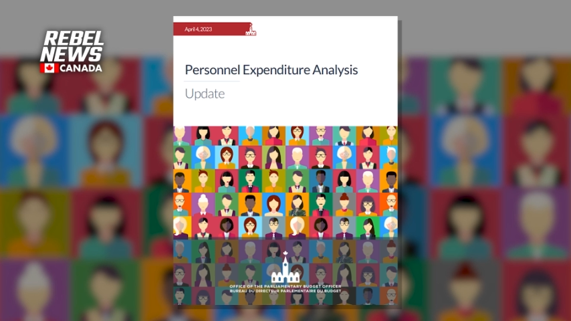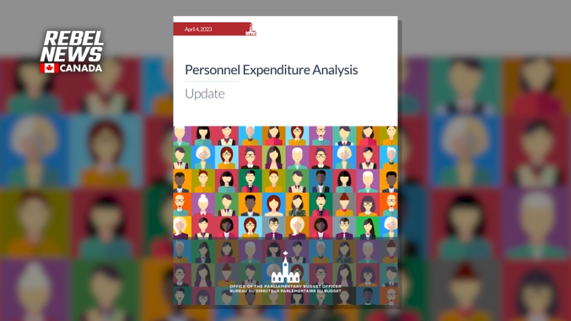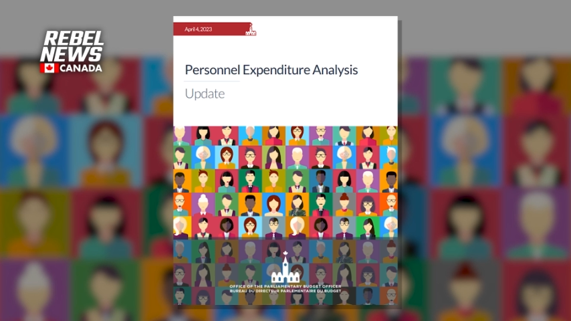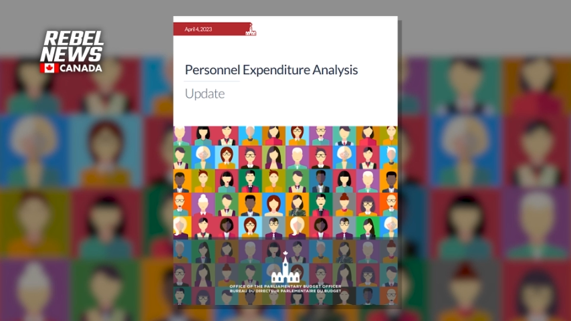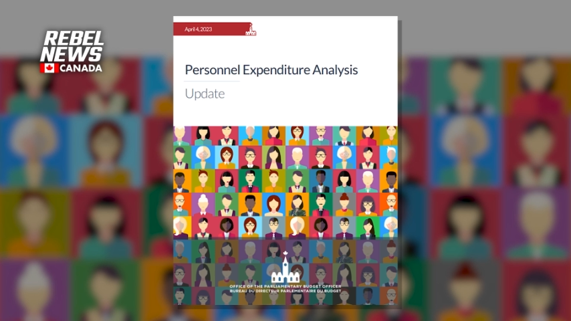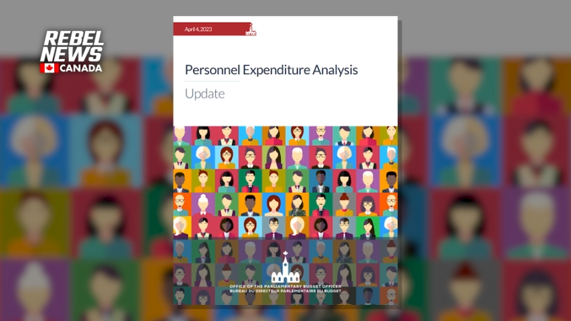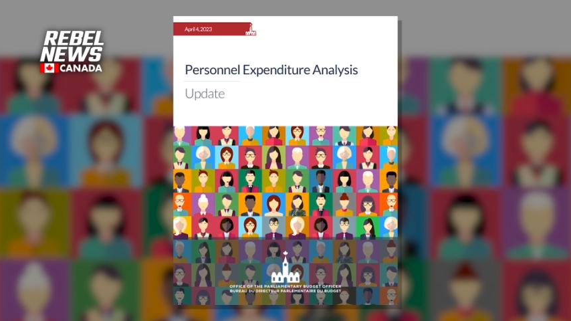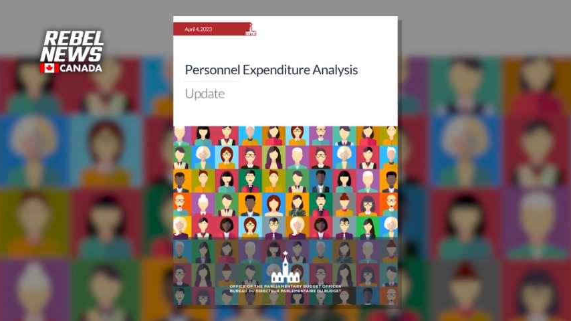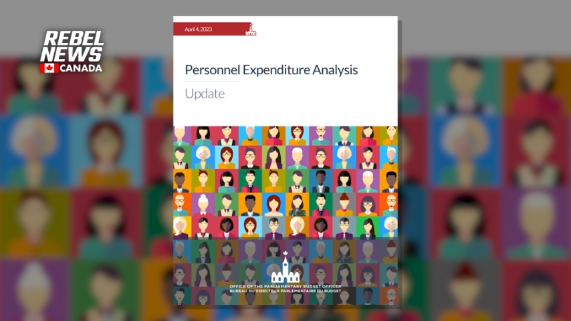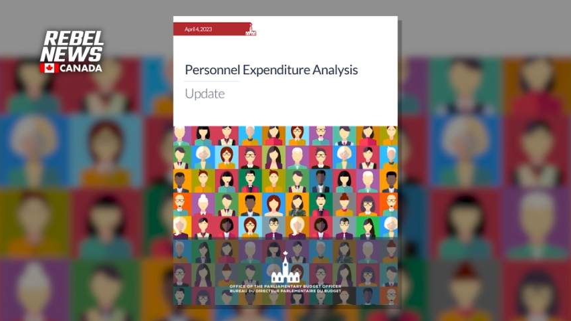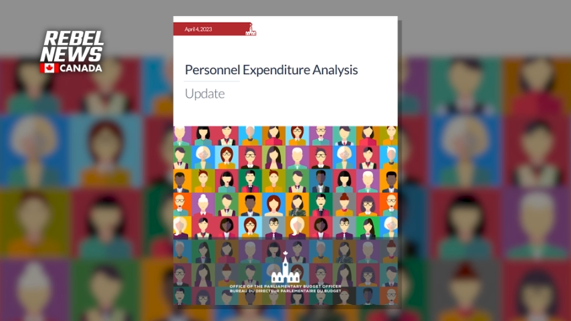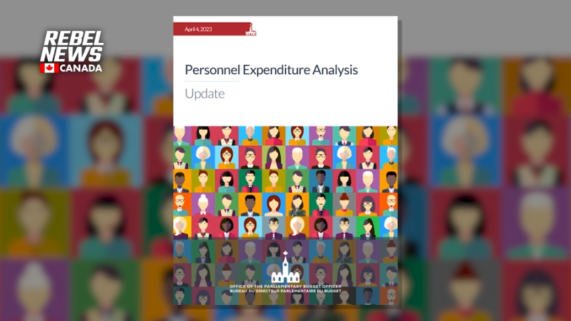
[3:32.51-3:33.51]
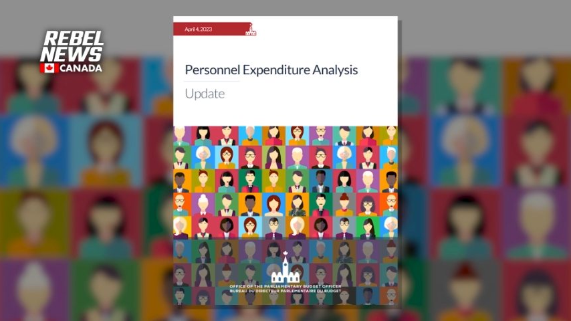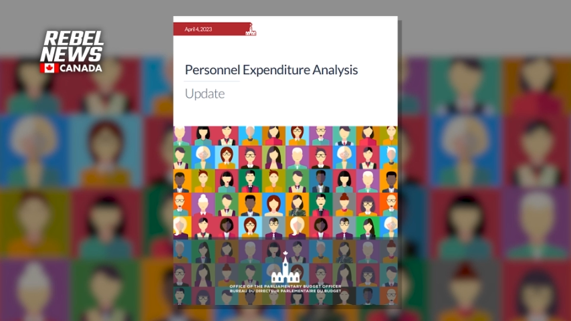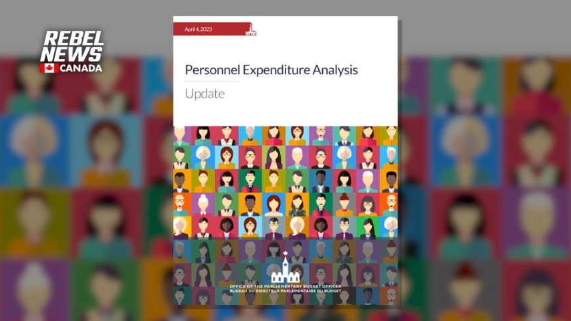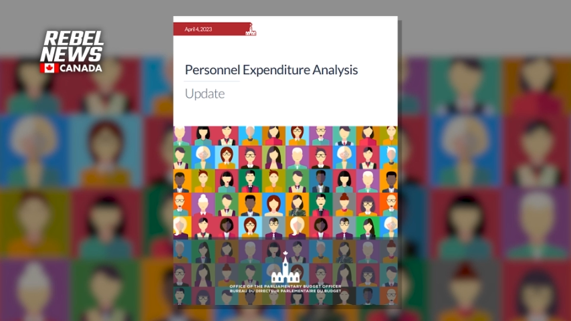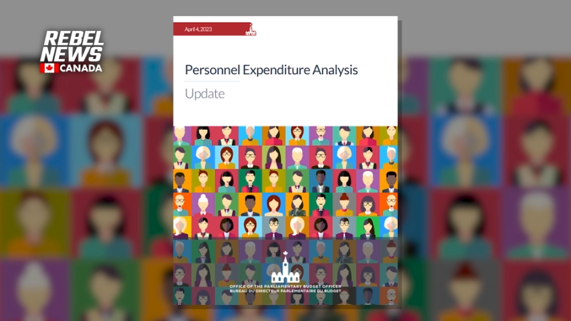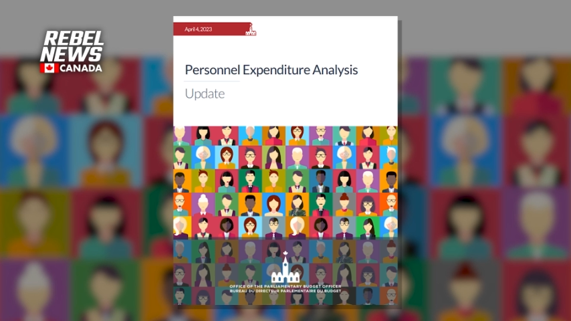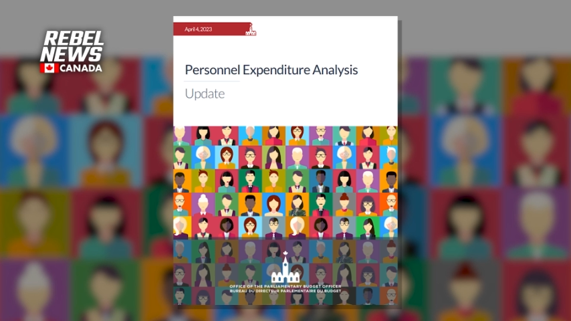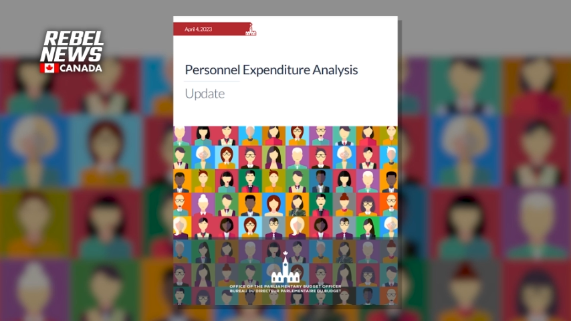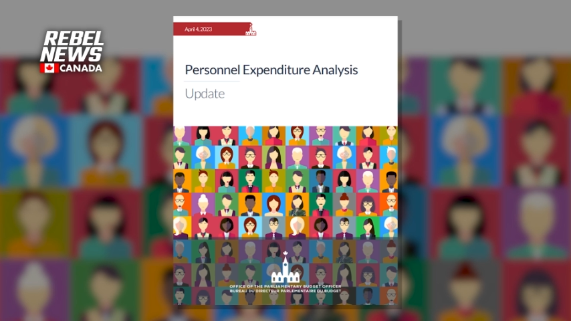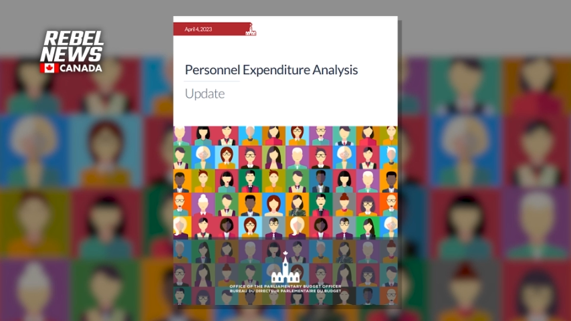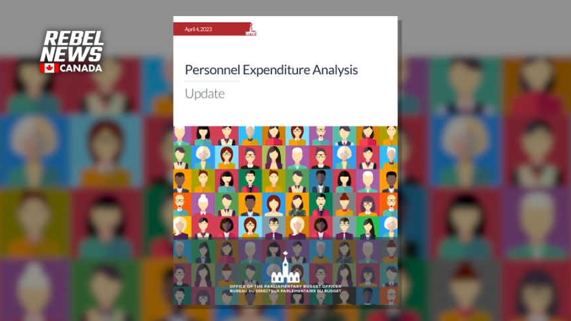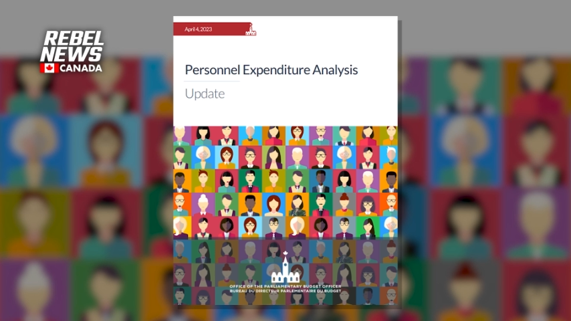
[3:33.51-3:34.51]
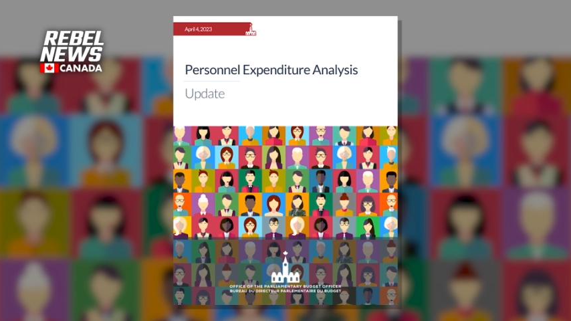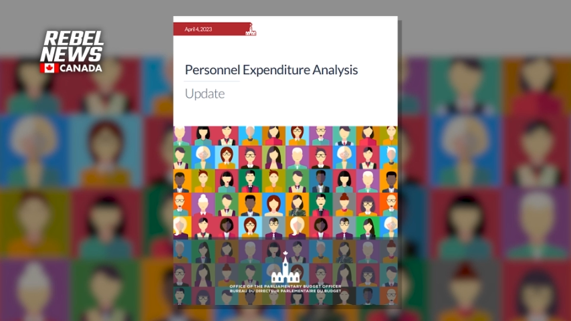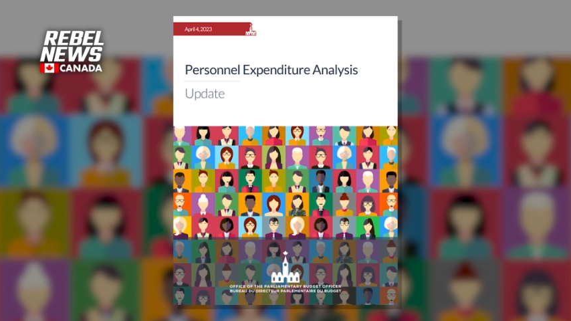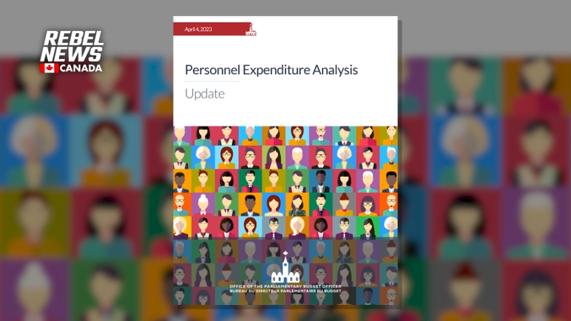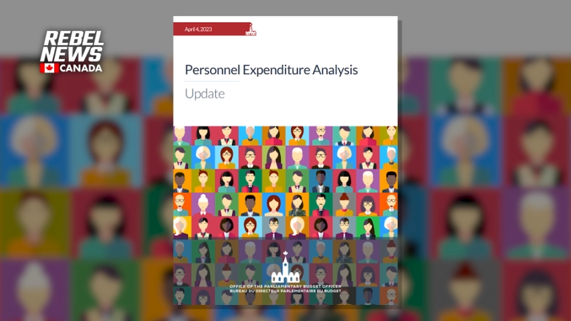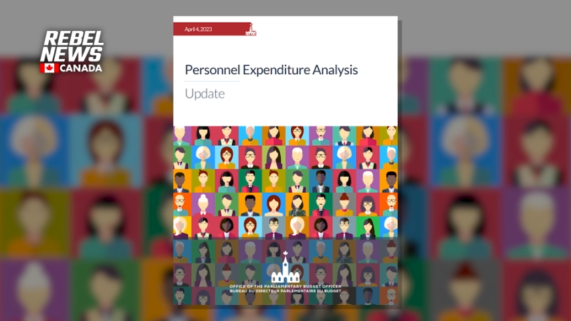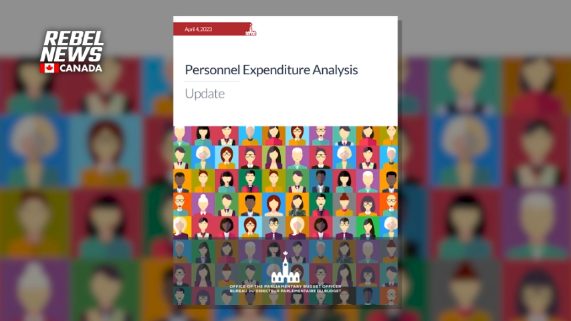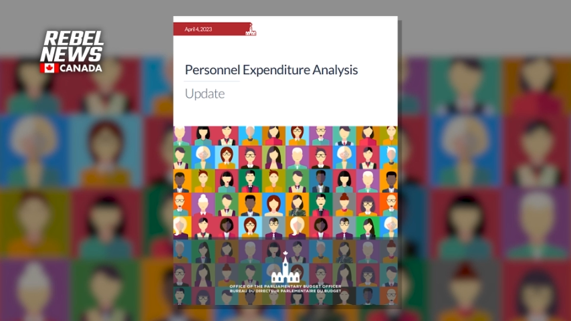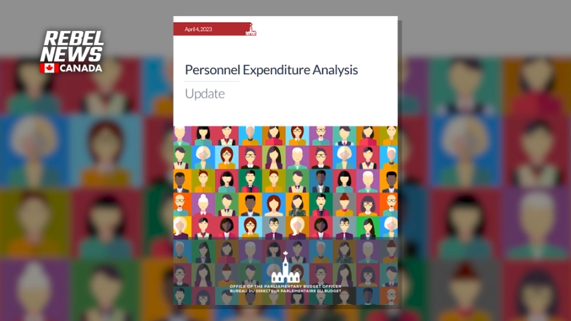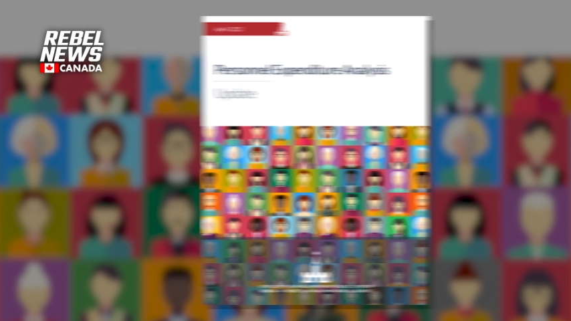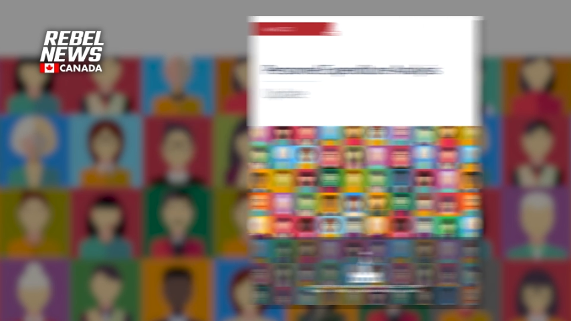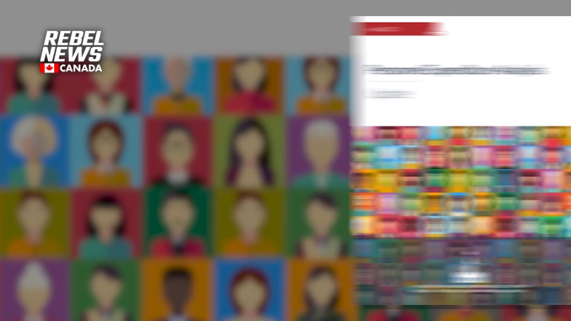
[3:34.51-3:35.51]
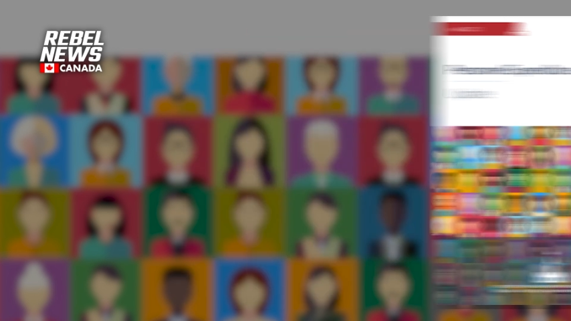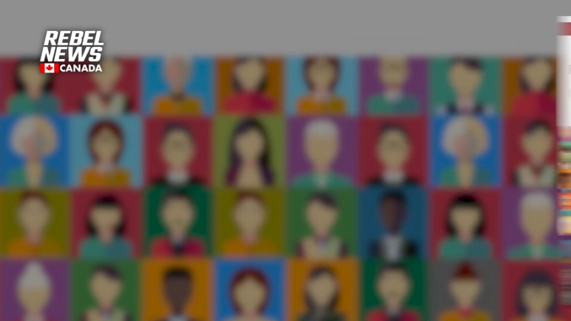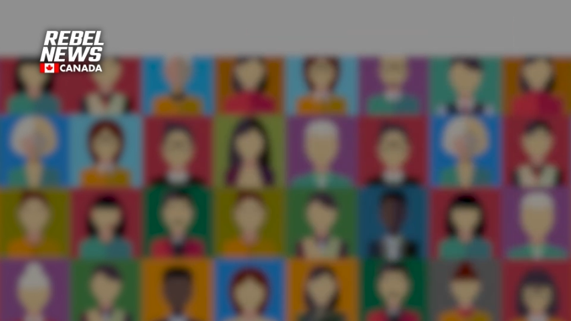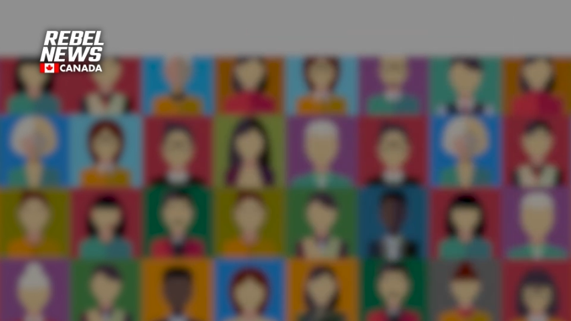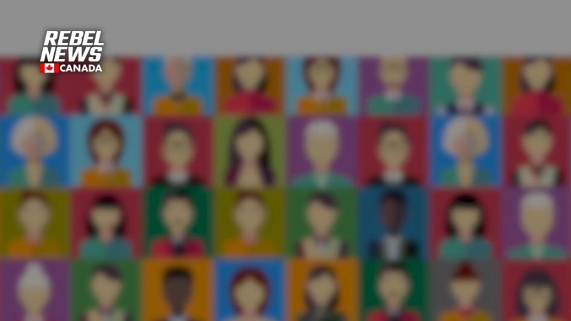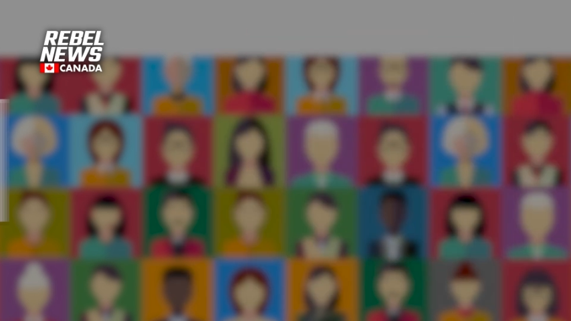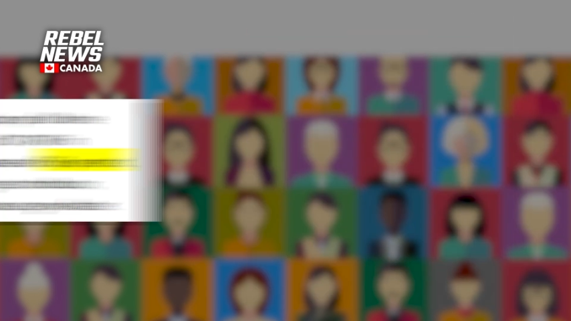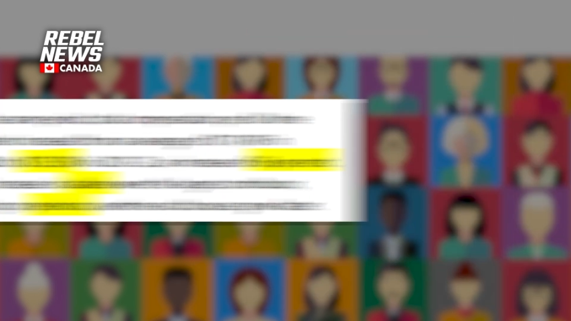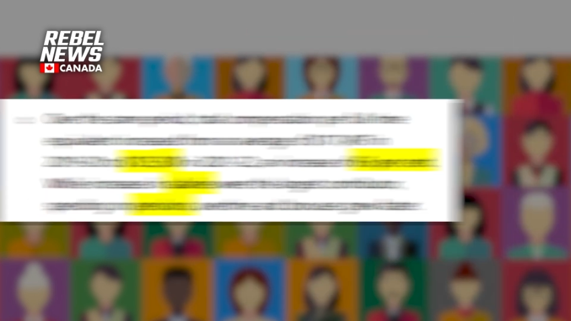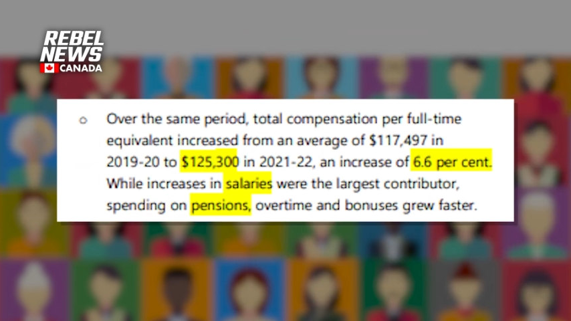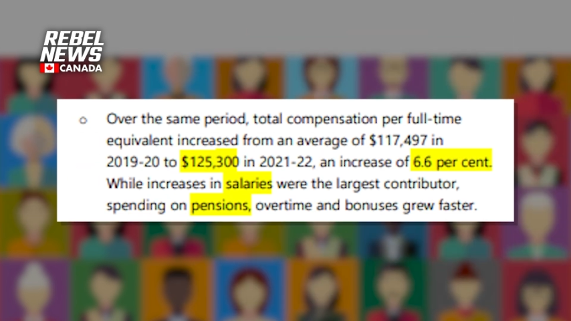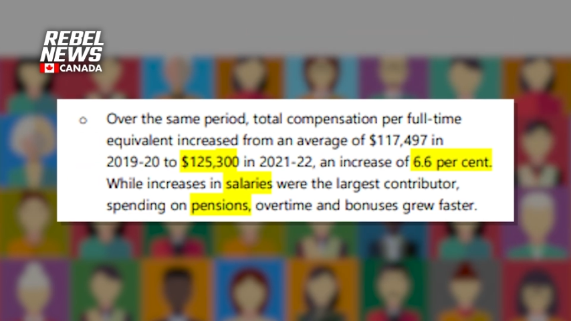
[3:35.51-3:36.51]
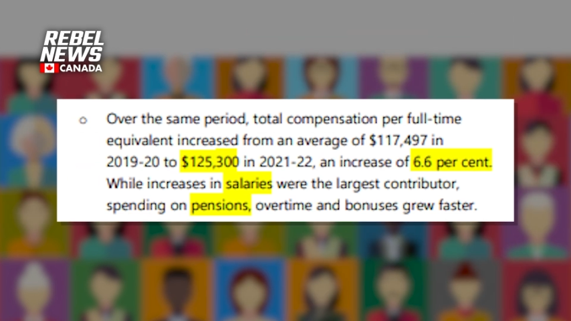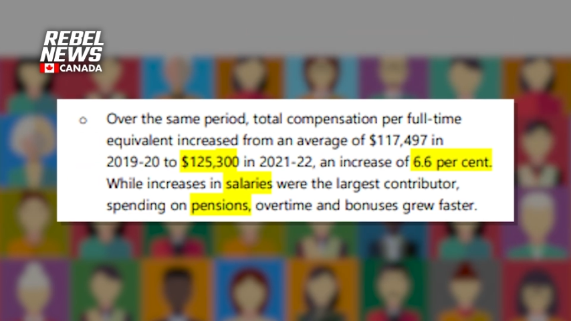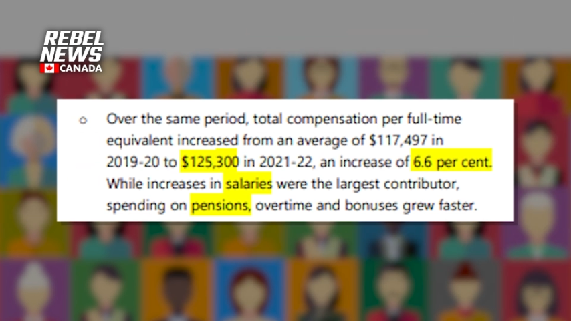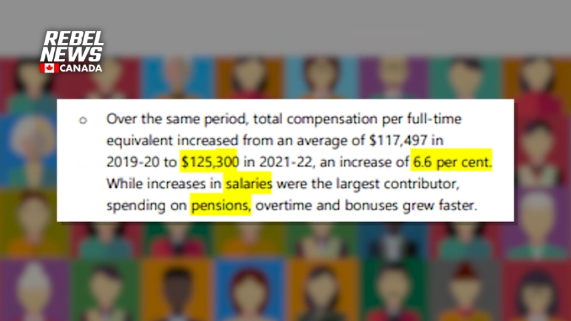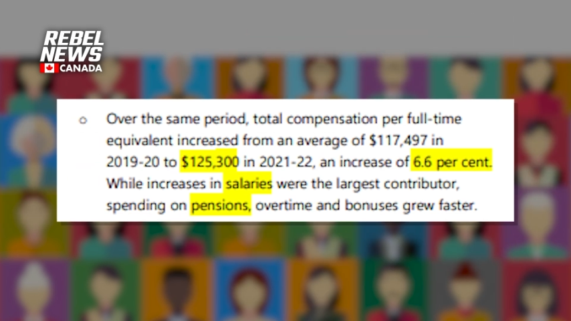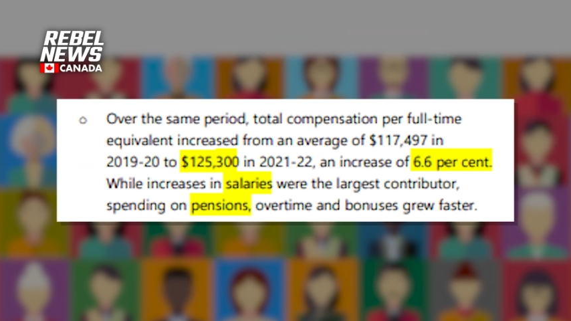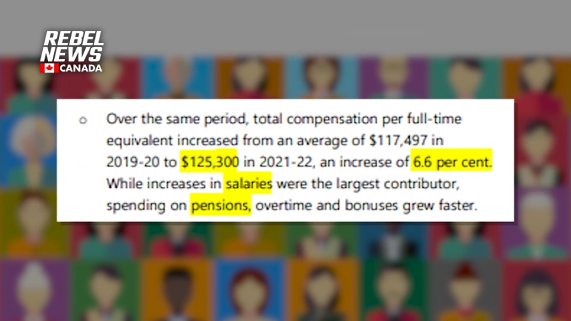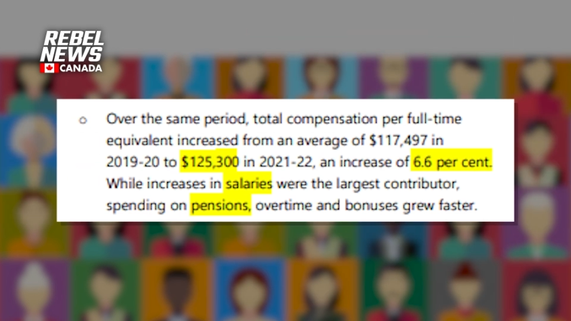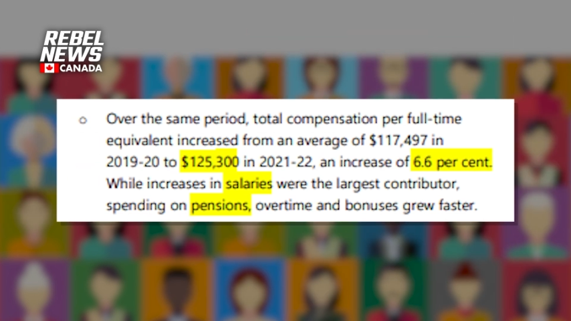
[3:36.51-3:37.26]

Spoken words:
Nobody's mouth can be seen.